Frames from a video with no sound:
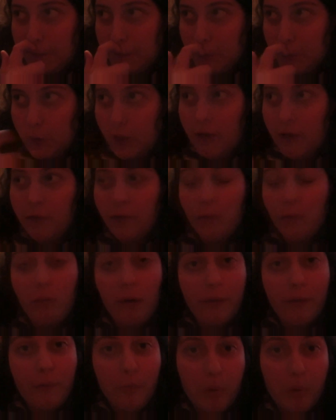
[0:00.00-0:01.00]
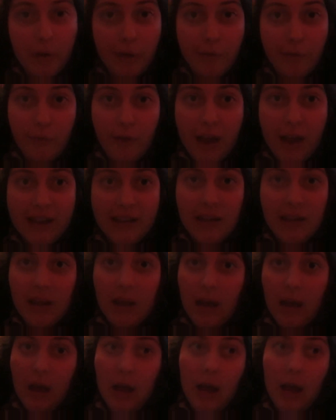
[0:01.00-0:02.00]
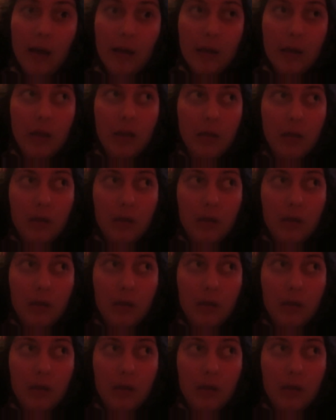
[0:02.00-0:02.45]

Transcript: straight from Rotherham on a Friday, I